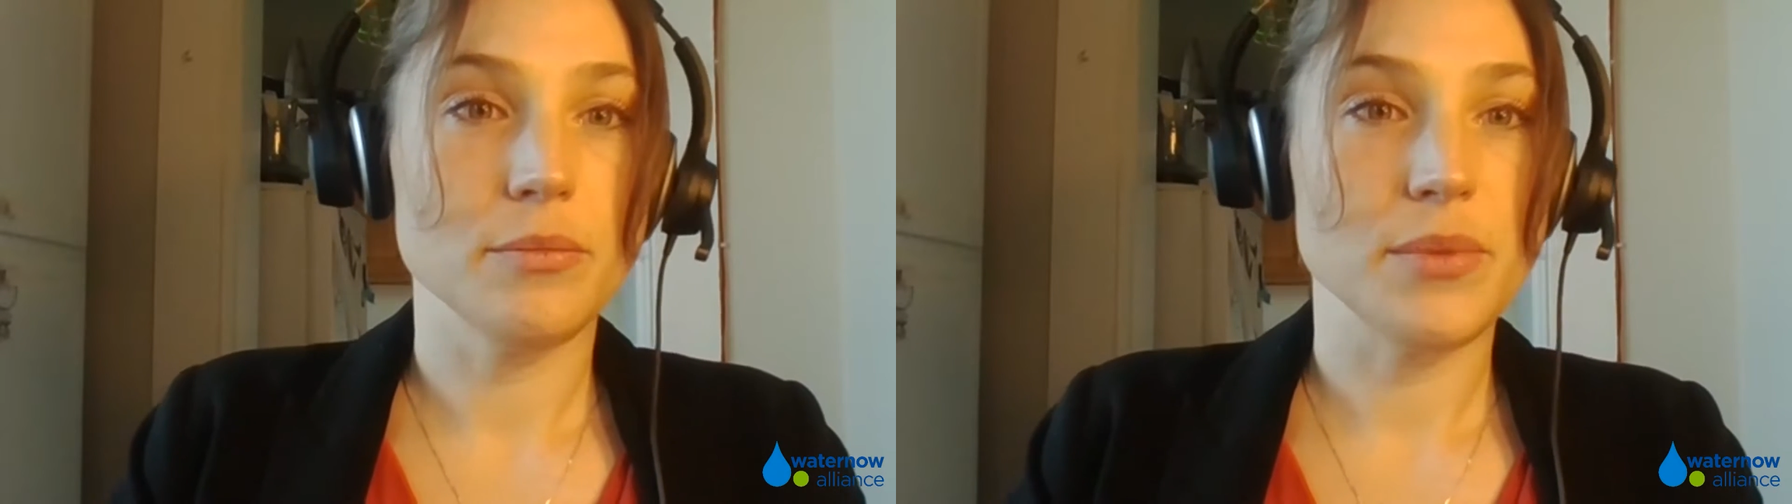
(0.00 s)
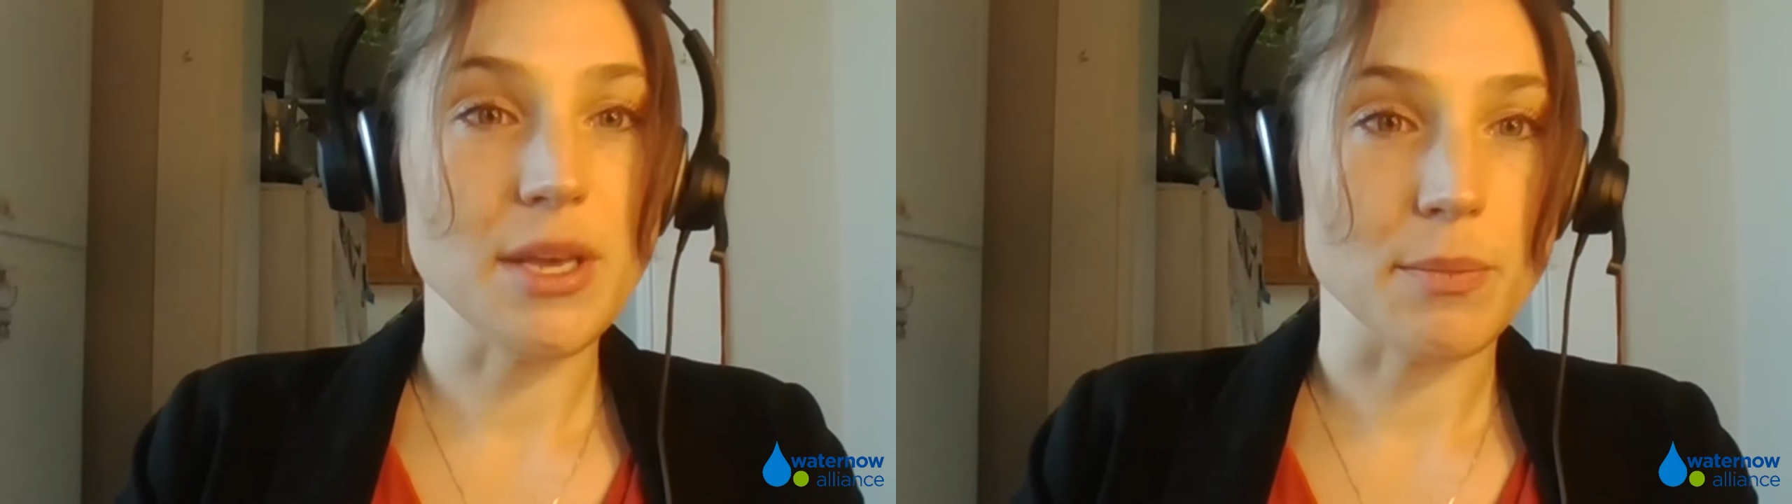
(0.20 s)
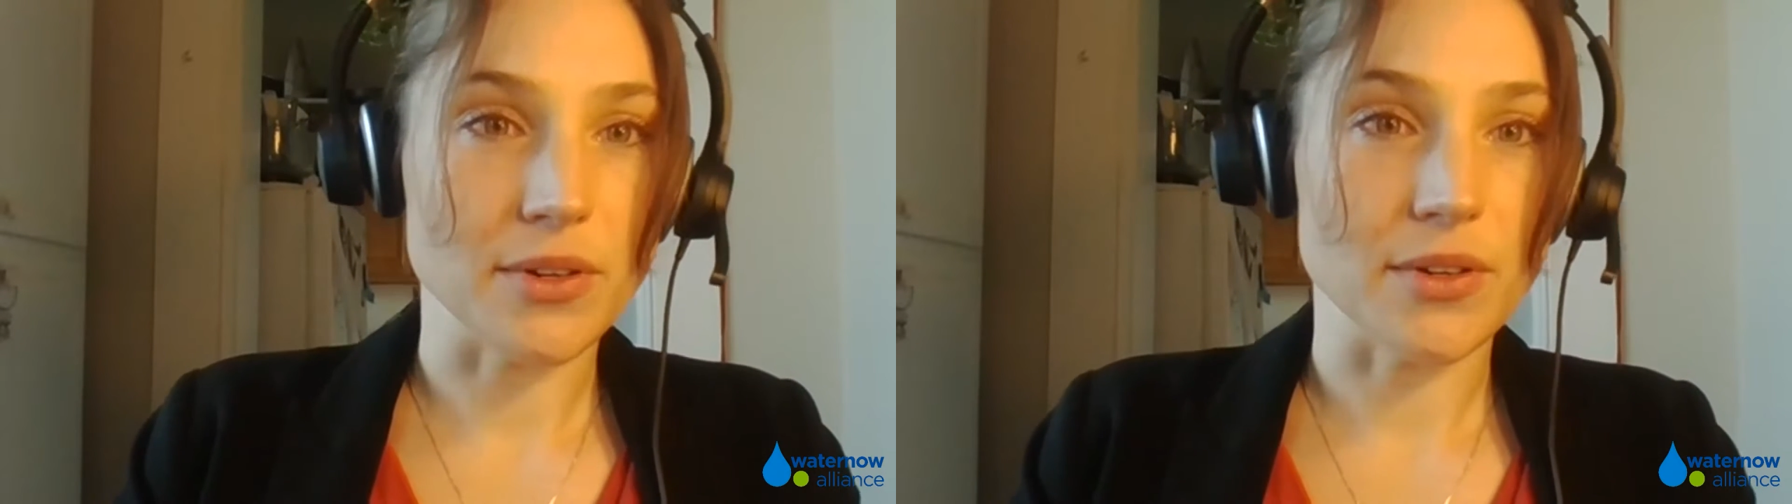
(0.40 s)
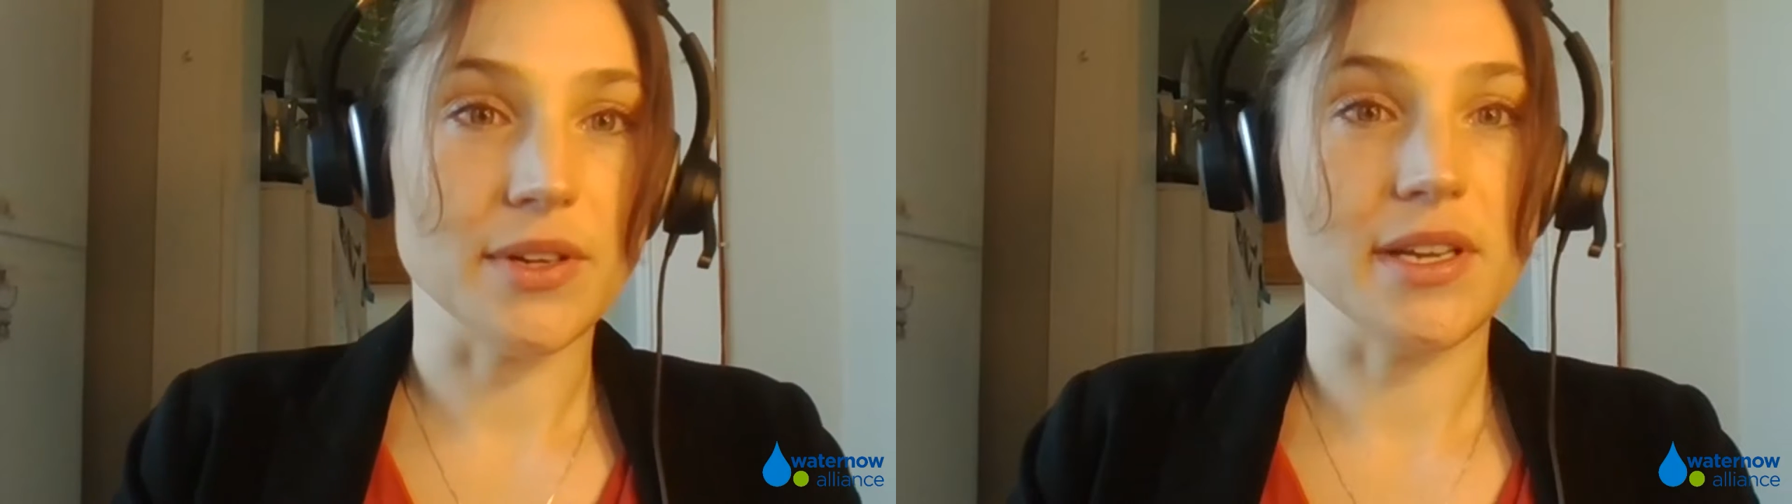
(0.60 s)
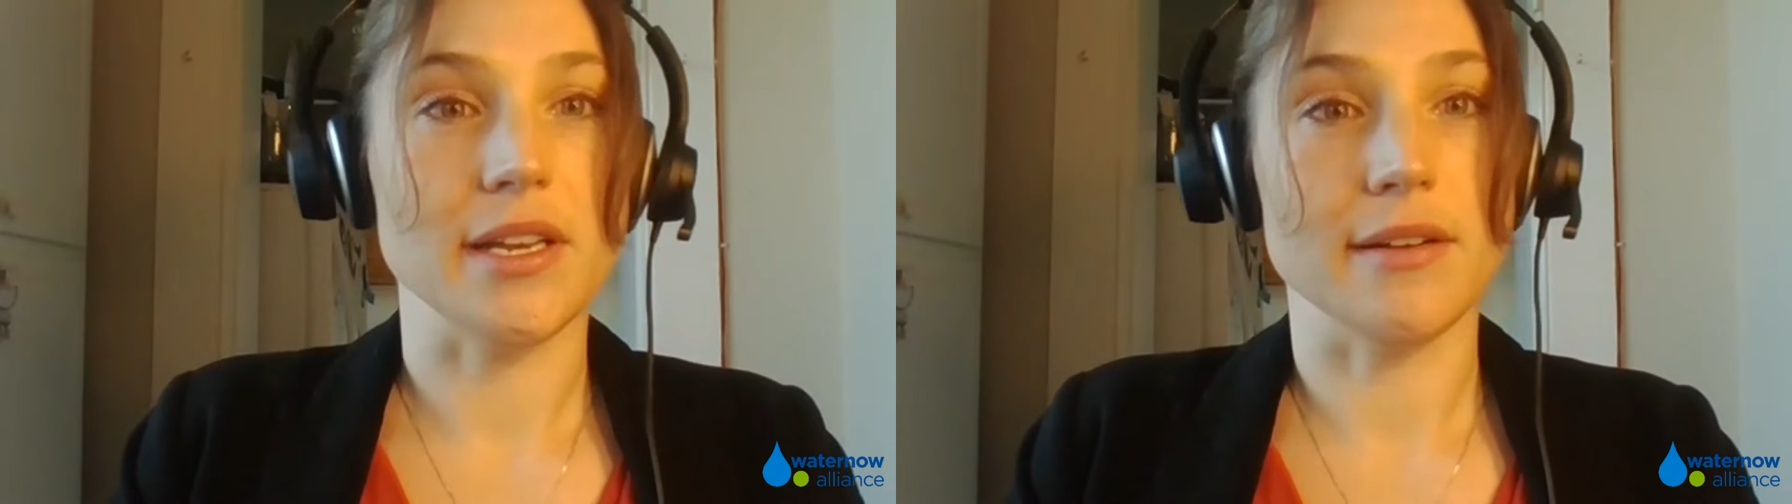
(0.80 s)
people
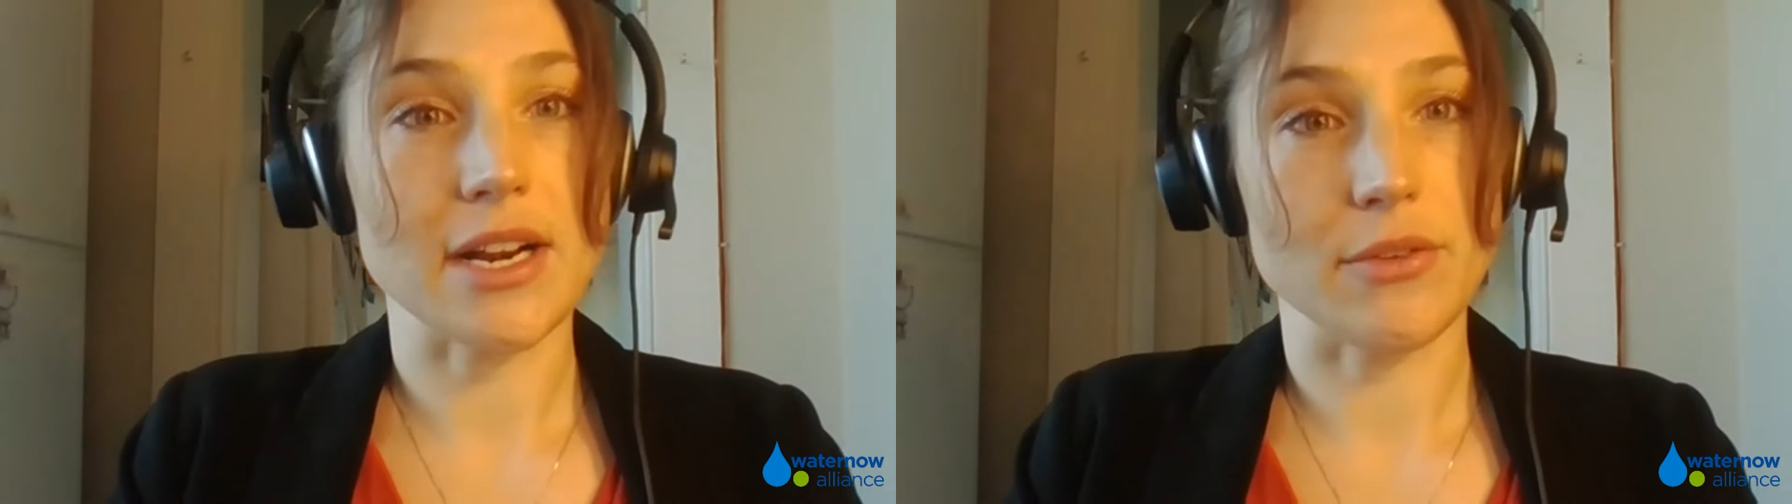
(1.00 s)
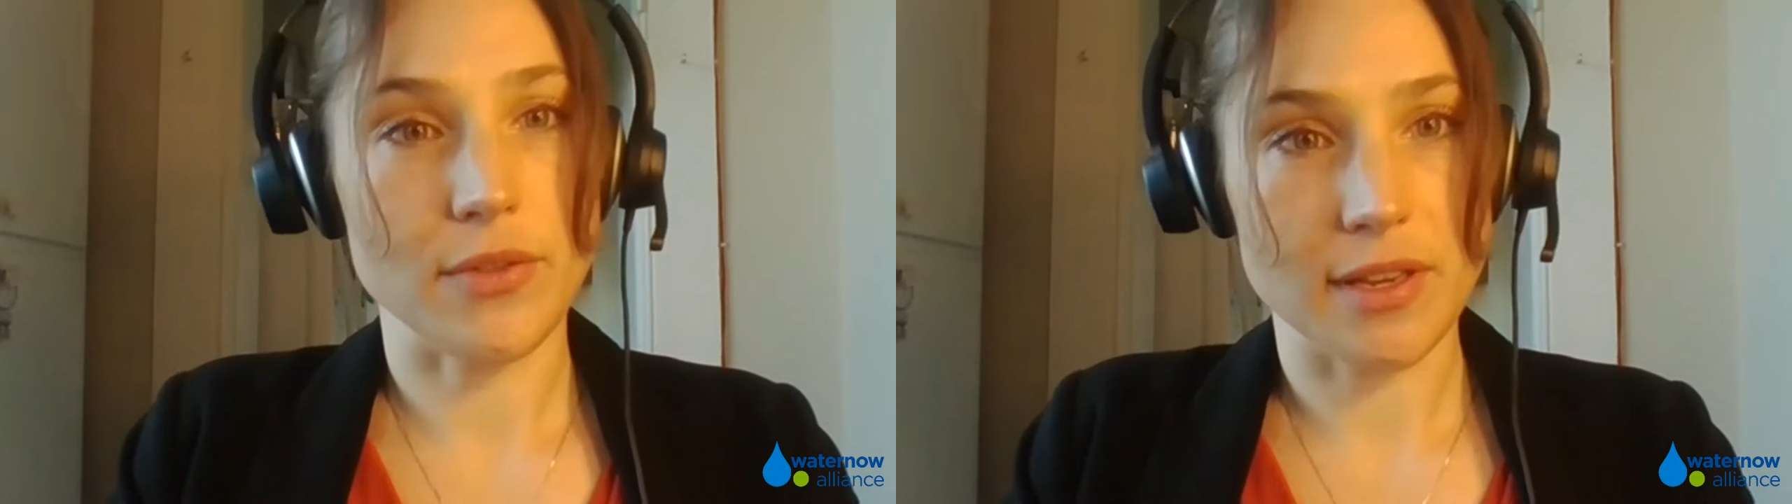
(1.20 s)
interact with